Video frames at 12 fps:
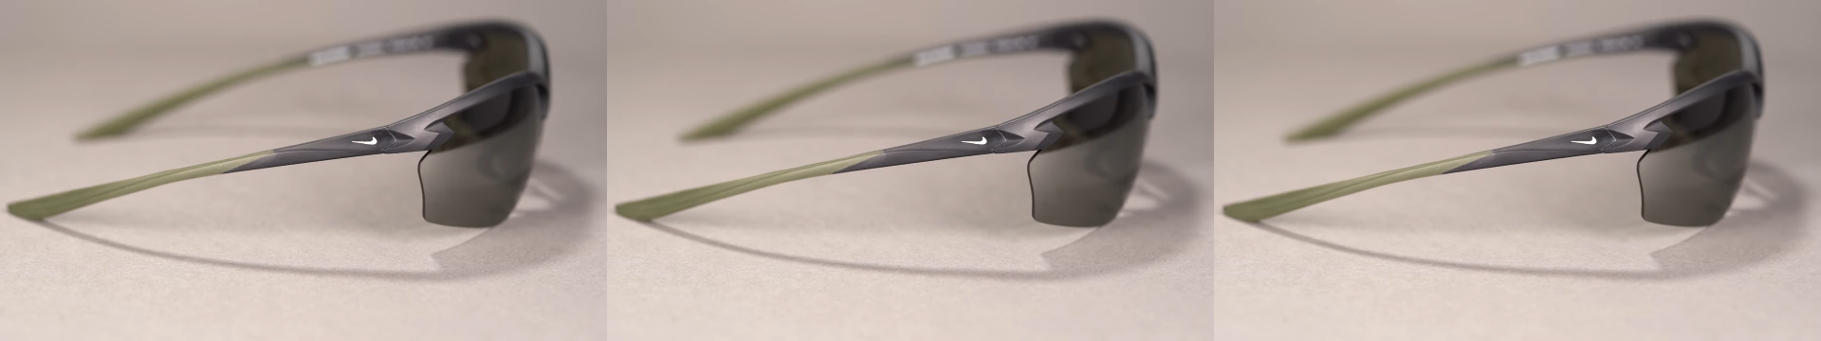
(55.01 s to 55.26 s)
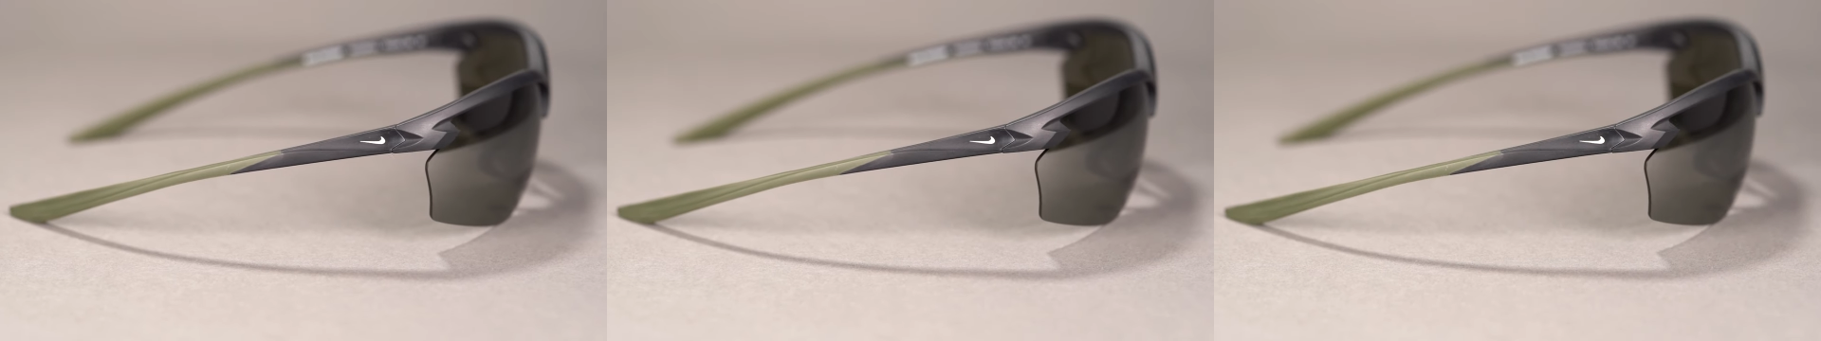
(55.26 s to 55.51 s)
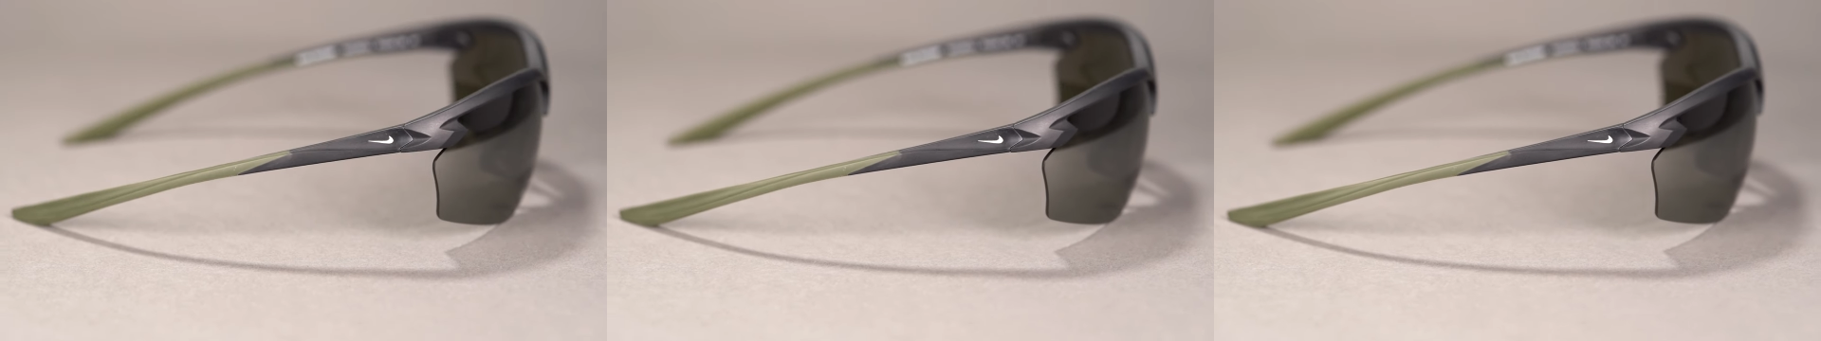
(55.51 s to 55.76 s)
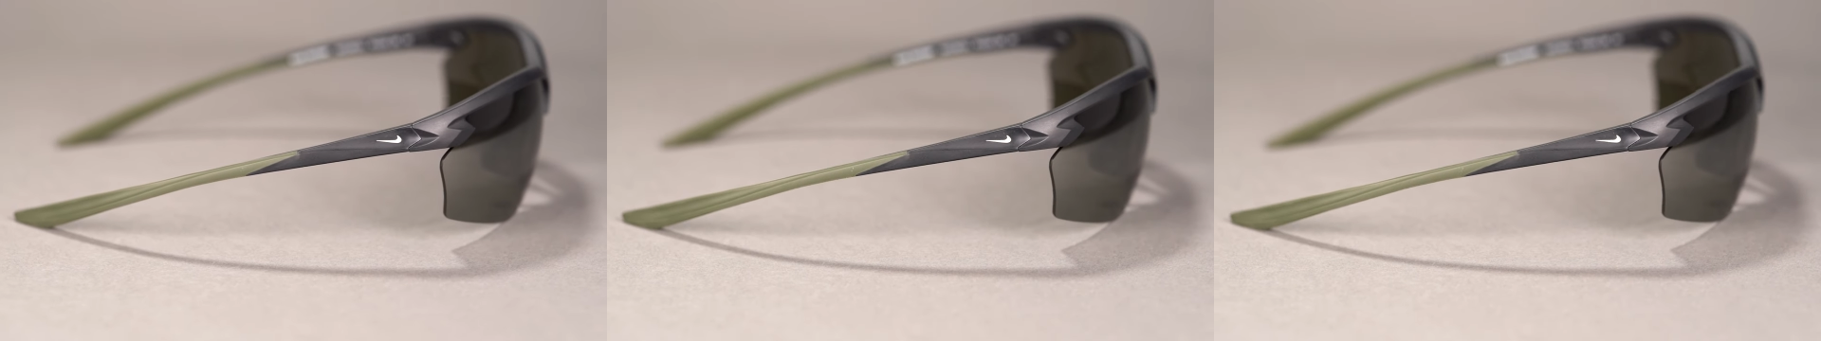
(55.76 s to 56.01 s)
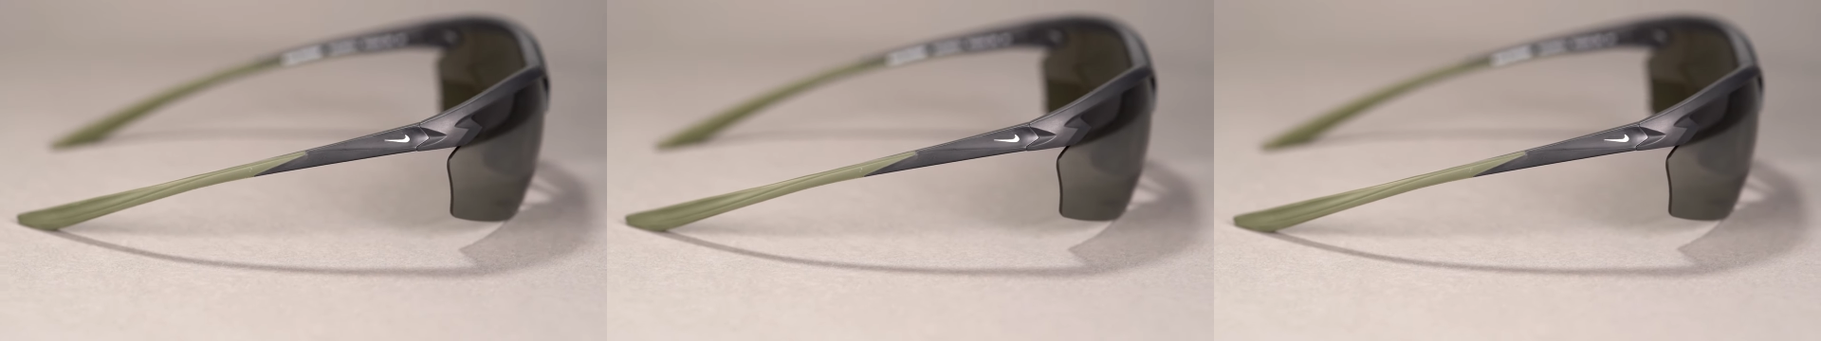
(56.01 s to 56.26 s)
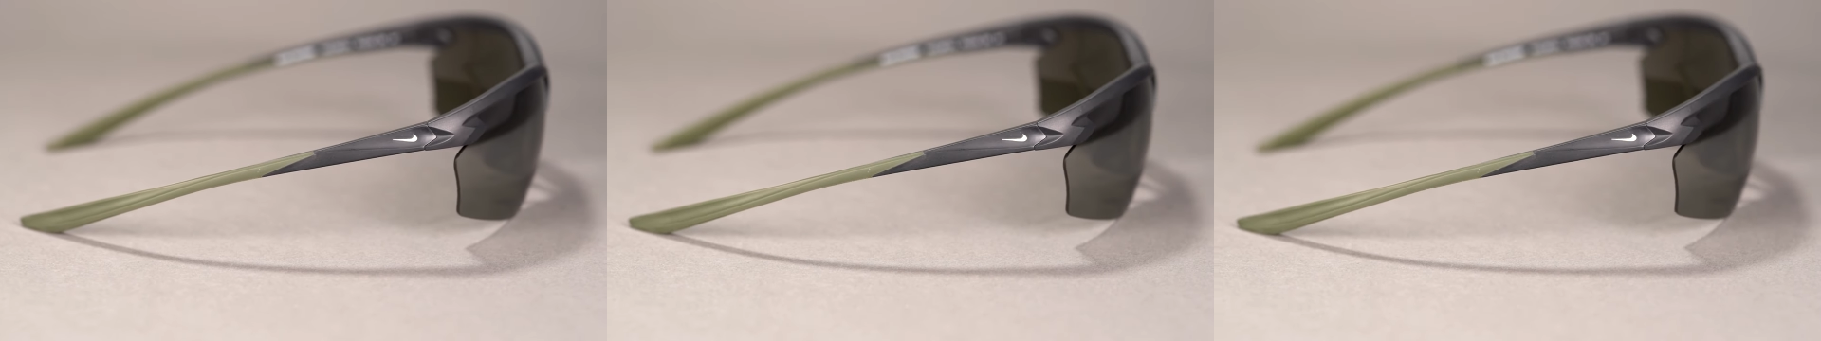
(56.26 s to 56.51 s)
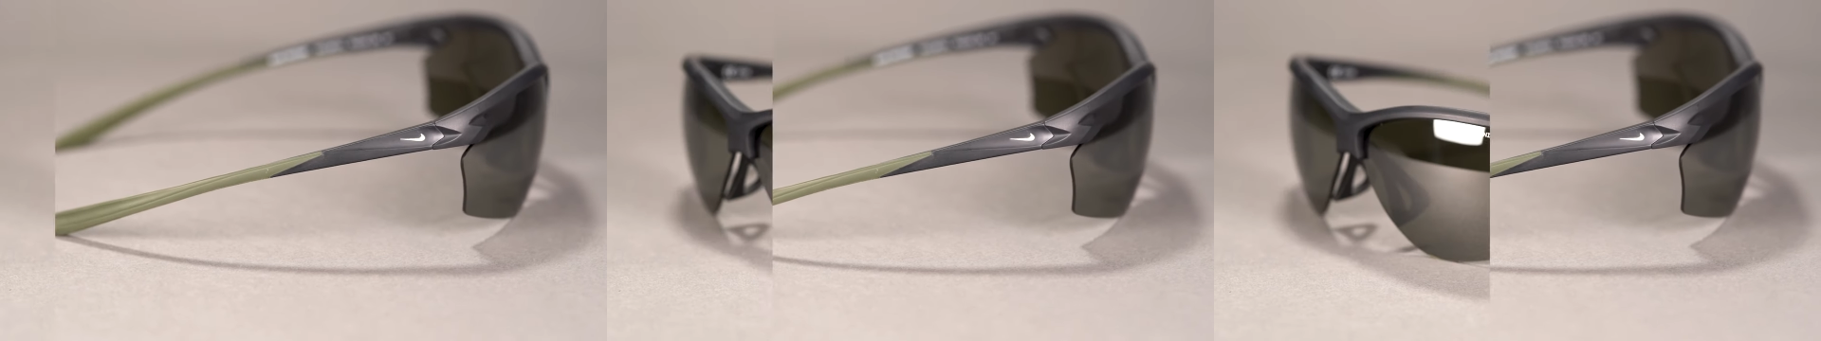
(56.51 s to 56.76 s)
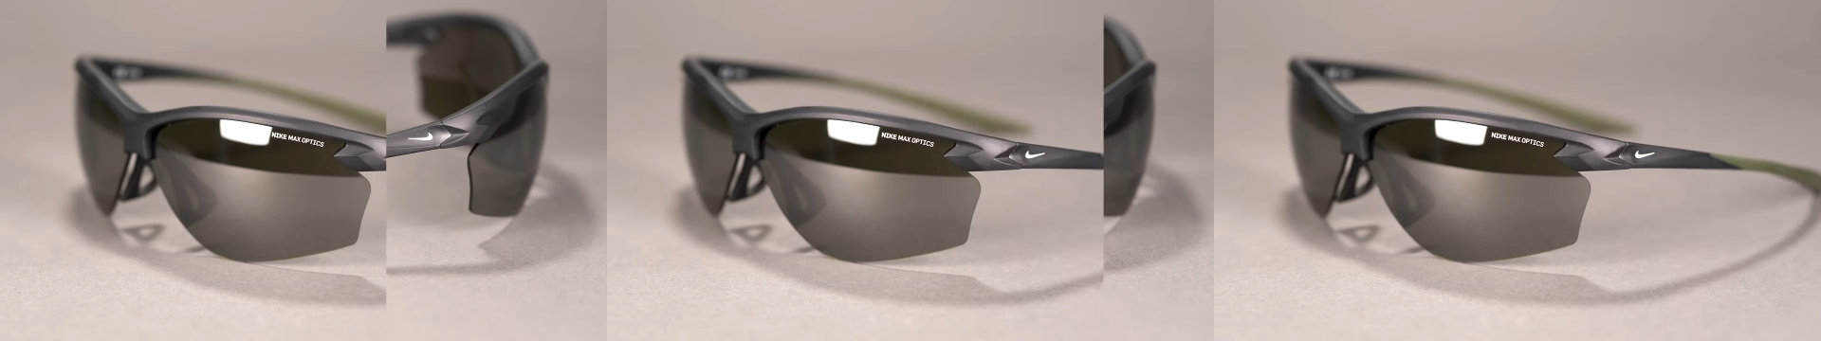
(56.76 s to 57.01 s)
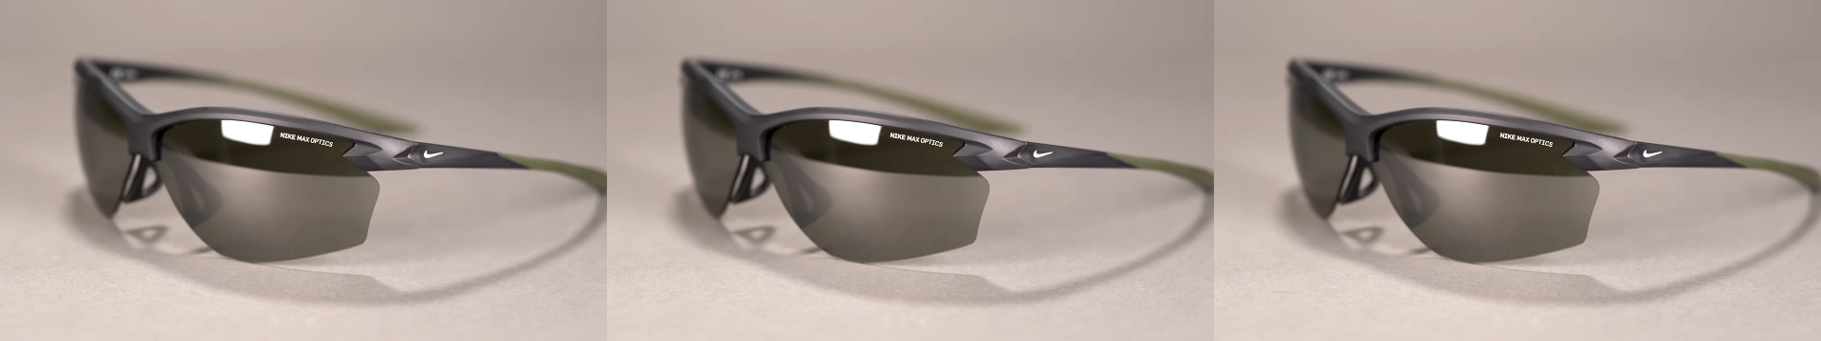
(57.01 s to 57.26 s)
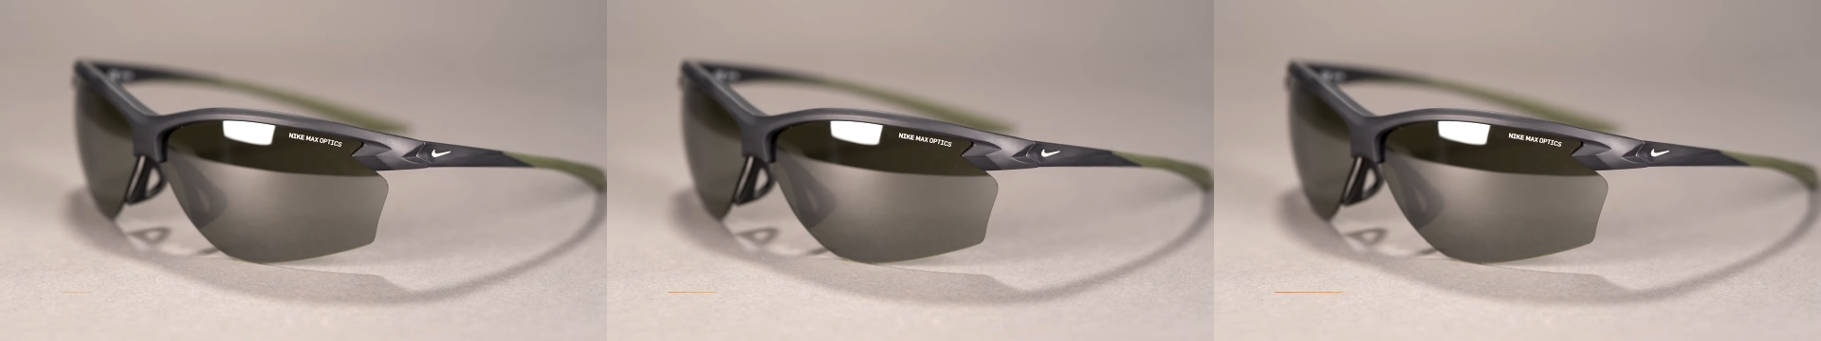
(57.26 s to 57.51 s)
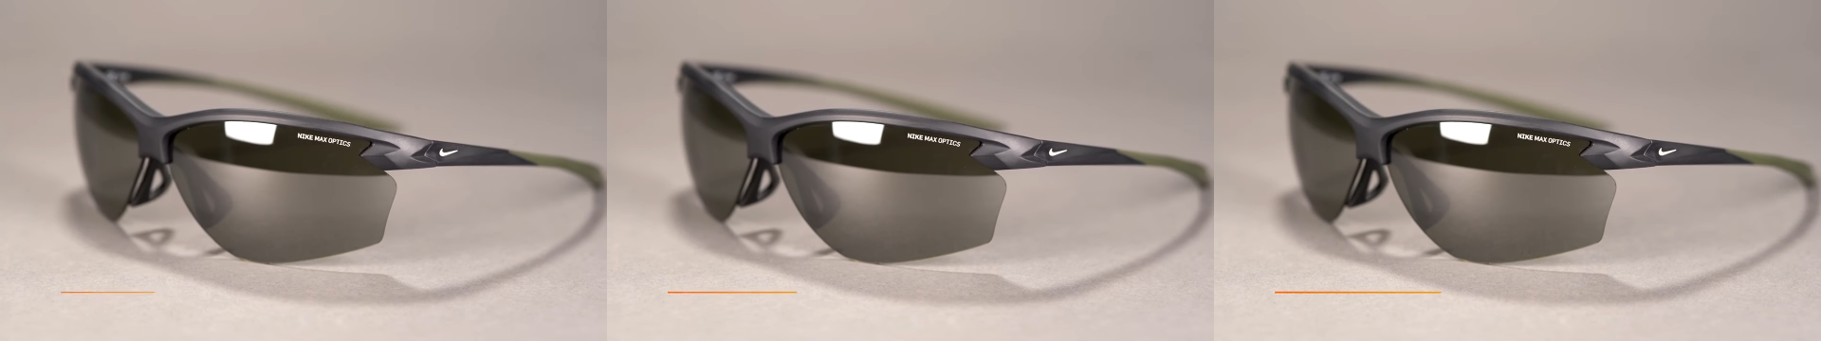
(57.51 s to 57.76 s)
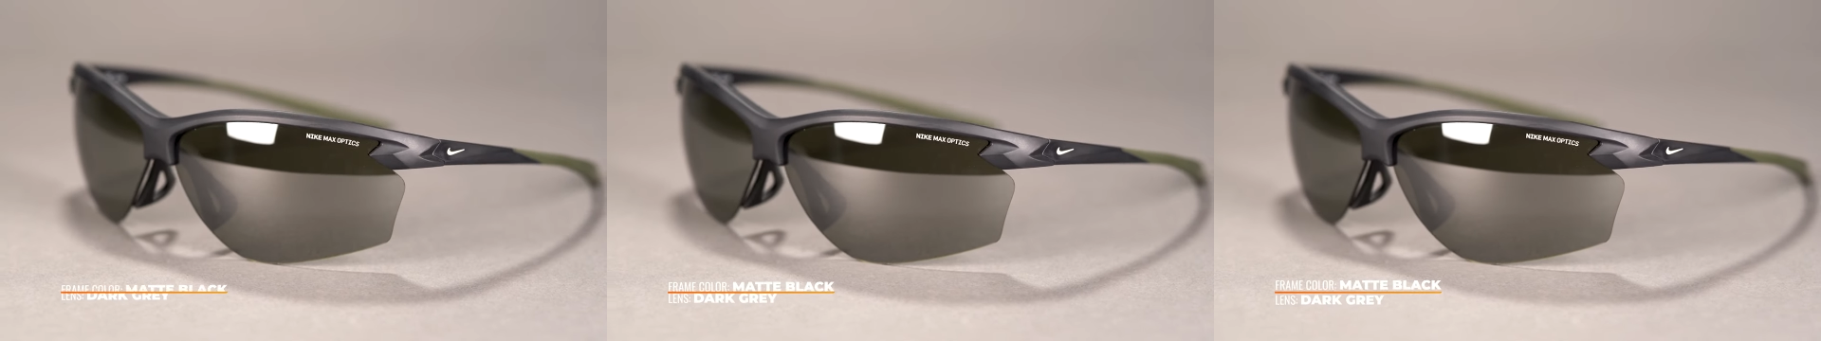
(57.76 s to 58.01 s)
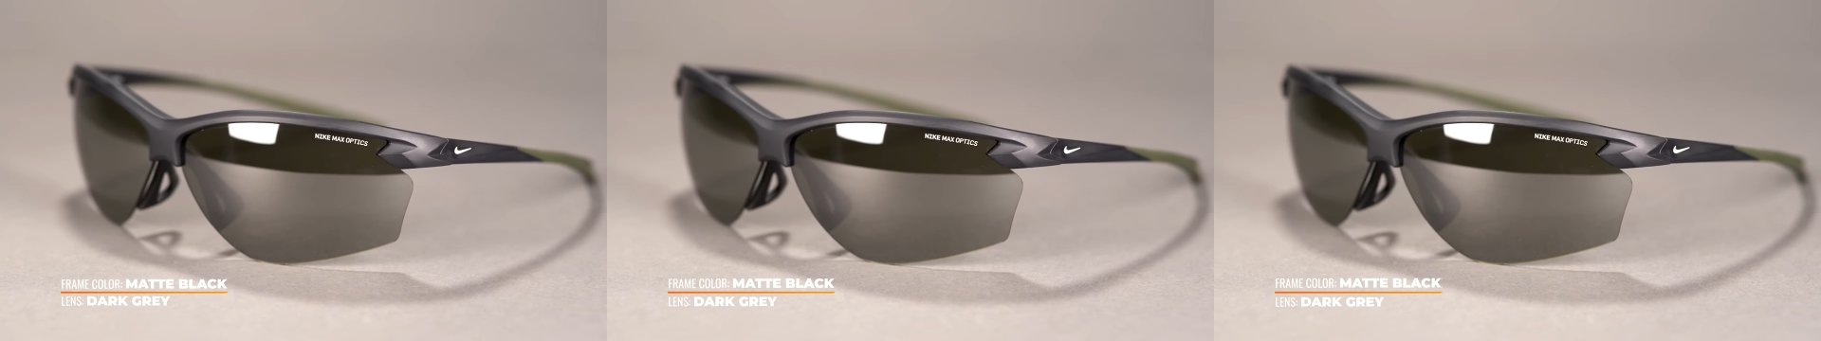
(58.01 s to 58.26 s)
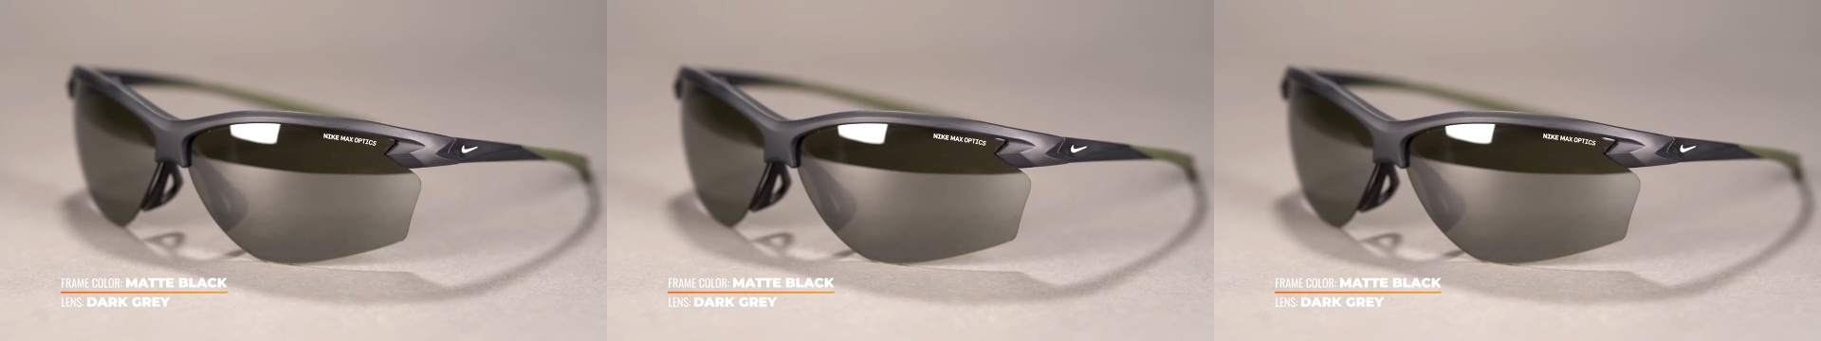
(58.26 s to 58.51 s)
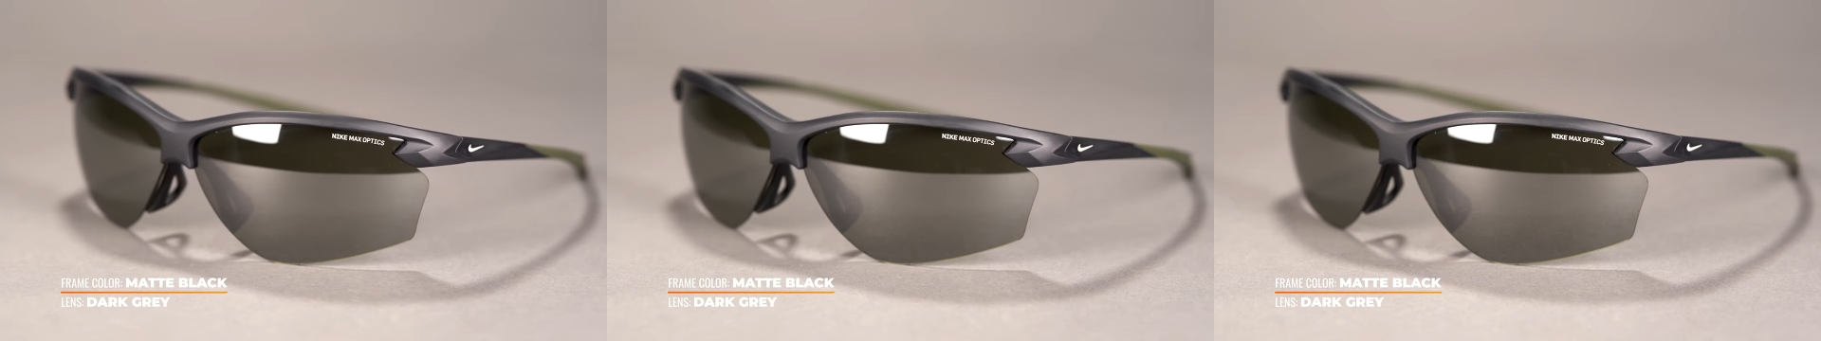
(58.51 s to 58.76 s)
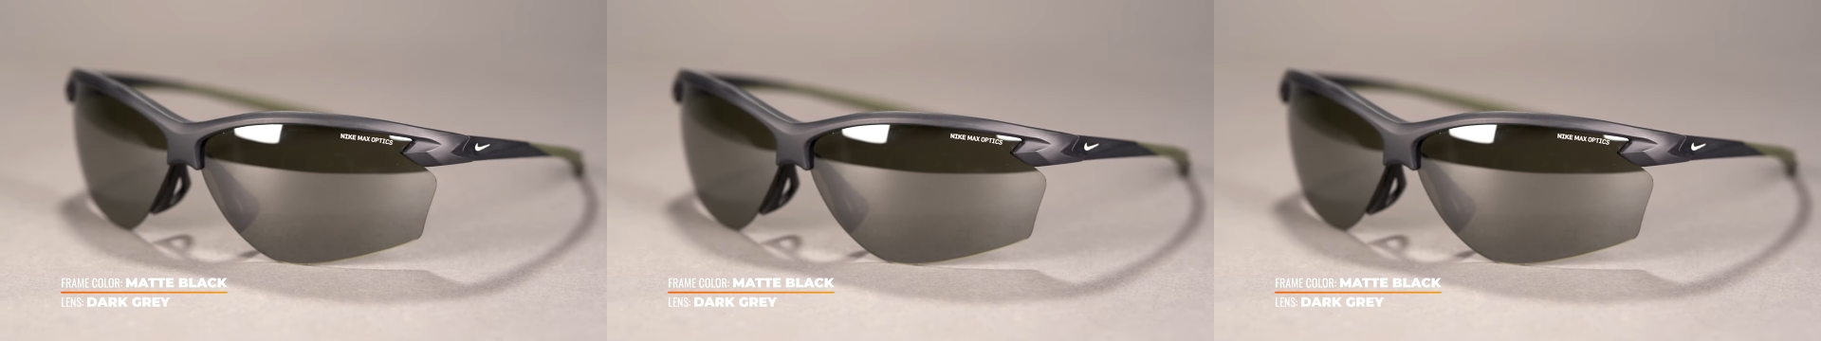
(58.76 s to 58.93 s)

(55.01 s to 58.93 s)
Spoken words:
No face is visible, so there are no lips to read.